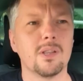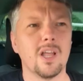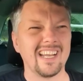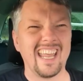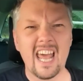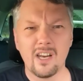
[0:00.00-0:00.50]

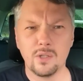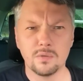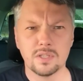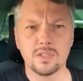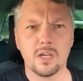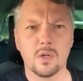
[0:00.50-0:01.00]
like can I
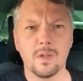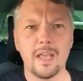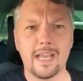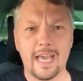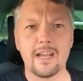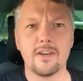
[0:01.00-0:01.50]
use a cycle
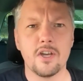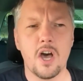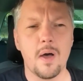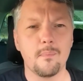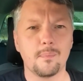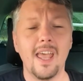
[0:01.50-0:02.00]
lane, can I
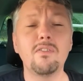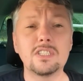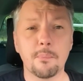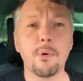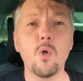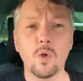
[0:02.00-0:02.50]
not? If it's
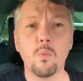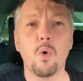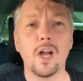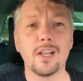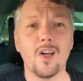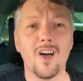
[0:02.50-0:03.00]
a broken
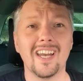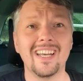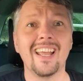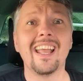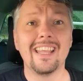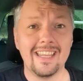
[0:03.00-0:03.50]
white line,
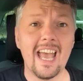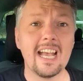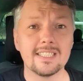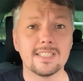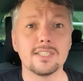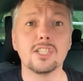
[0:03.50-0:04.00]

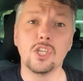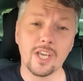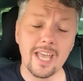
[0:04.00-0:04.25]
yes, you